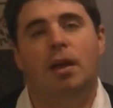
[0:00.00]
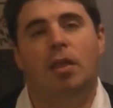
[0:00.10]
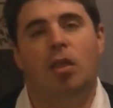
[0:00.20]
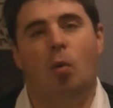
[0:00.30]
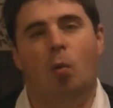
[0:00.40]

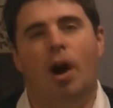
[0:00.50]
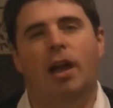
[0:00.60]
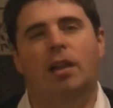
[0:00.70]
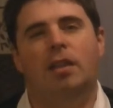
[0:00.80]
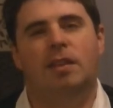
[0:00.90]
The
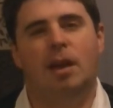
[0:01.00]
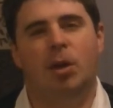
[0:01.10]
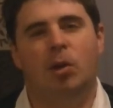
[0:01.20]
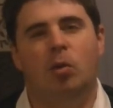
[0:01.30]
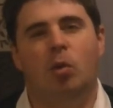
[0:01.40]
Wild
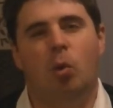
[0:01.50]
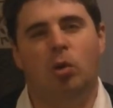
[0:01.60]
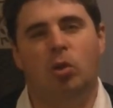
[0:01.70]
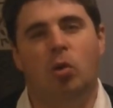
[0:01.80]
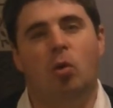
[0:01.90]
Demo
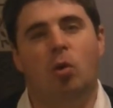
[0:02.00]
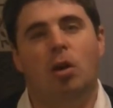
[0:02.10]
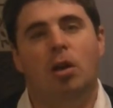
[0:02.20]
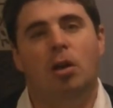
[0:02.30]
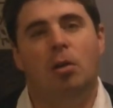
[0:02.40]
Quadcore
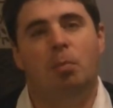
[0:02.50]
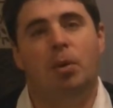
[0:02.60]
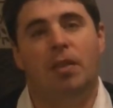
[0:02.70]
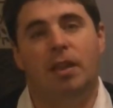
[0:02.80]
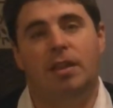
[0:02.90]

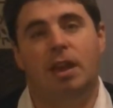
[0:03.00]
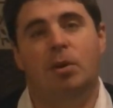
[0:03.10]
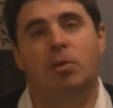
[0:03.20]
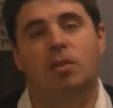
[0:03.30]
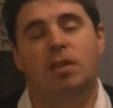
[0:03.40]
by the
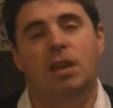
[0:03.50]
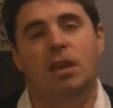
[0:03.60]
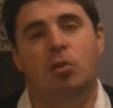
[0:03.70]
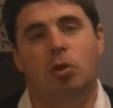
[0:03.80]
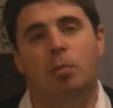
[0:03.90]

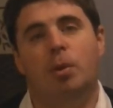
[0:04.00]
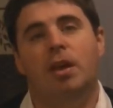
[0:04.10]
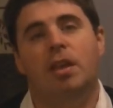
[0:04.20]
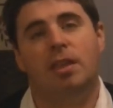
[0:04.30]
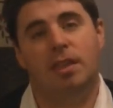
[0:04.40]
Demoscene group
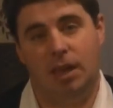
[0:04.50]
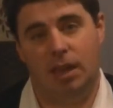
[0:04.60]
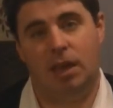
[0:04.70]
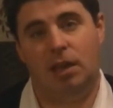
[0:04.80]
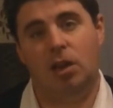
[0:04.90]

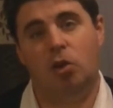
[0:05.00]
Singular